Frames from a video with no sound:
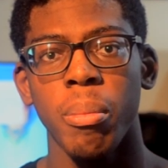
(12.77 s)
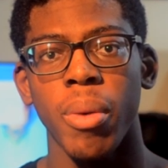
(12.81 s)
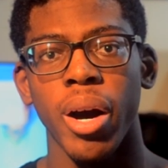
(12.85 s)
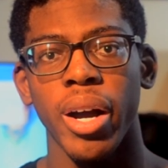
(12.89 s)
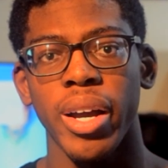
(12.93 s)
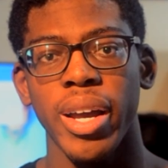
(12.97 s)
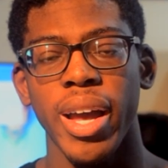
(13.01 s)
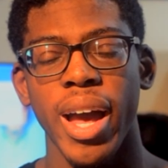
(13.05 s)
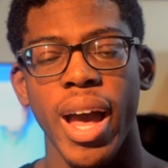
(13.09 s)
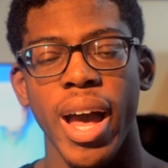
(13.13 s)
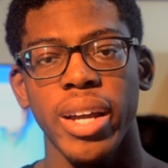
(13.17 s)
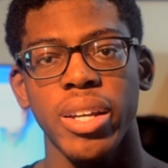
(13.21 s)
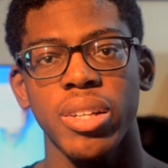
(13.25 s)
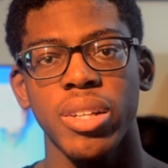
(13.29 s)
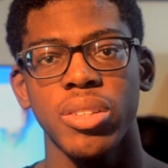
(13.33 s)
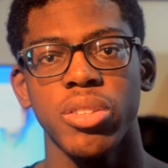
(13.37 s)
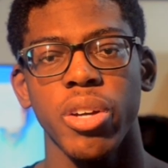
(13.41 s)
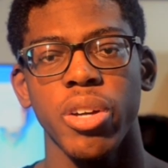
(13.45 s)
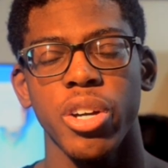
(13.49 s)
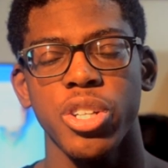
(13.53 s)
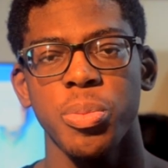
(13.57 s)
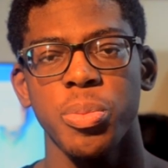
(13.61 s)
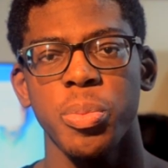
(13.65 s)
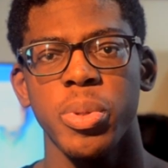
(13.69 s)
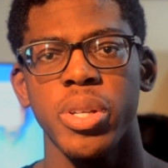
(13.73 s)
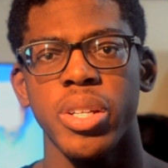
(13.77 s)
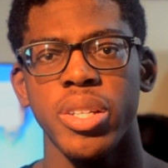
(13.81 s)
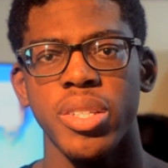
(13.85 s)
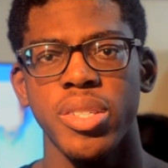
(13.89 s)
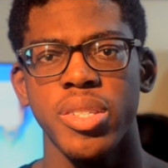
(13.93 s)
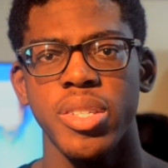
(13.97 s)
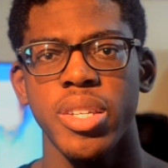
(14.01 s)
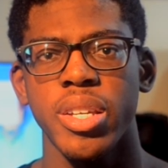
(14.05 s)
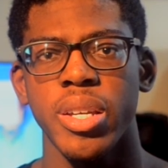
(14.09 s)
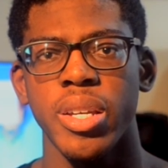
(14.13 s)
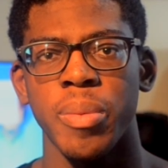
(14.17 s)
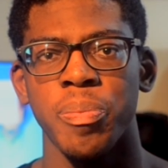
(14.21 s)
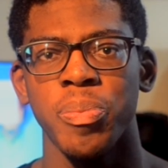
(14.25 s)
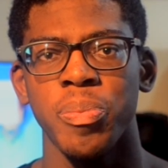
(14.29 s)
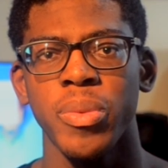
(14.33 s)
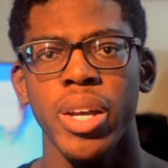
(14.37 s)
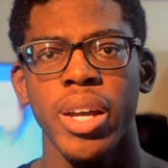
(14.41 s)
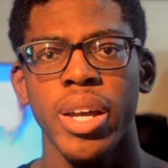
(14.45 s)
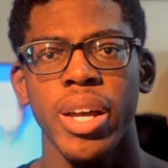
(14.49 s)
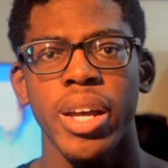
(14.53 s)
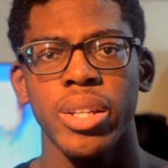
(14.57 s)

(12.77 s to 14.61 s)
my Hackintosh PC.